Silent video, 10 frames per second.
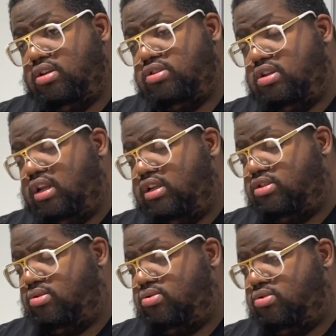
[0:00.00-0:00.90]
So like
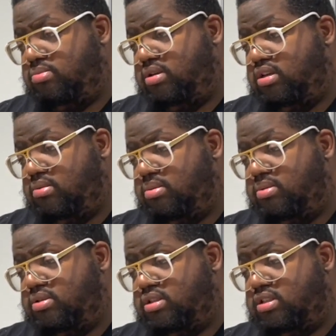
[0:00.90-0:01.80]
social media, we
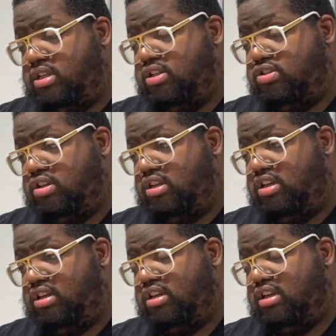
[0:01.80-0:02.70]
was just literally